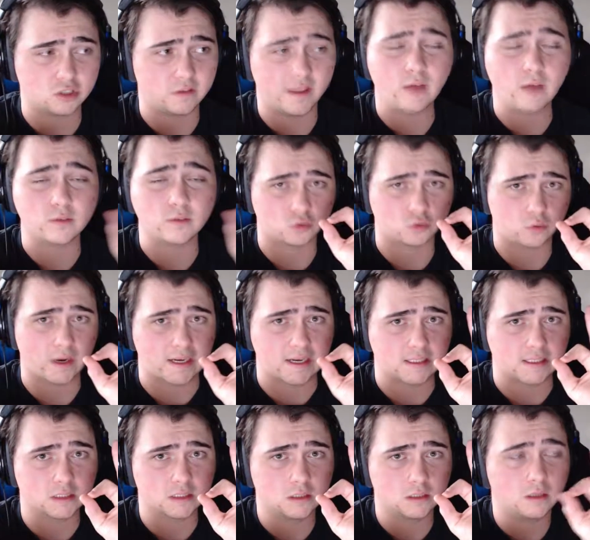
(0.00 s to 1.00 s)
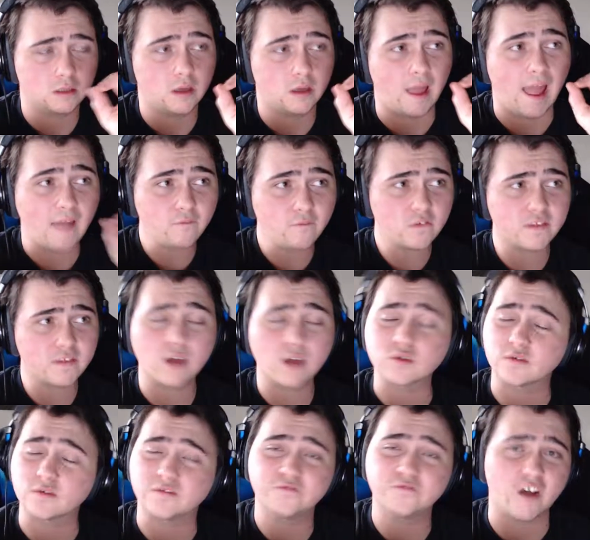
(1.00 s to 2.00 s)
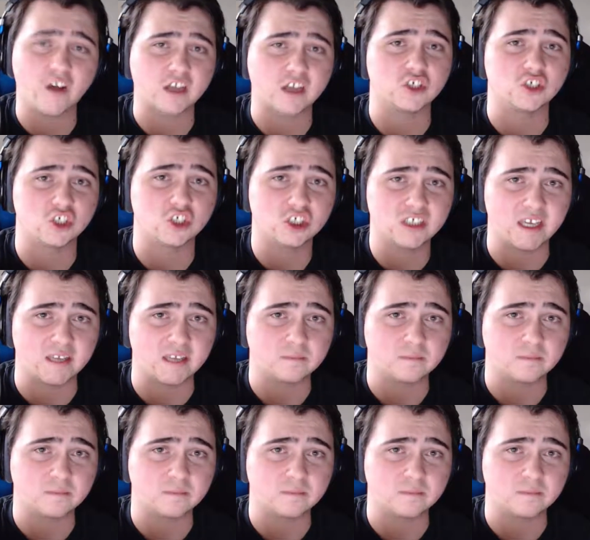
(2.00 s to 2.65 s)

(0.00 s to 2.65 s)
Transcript: That was great. Everything else was fucking shit.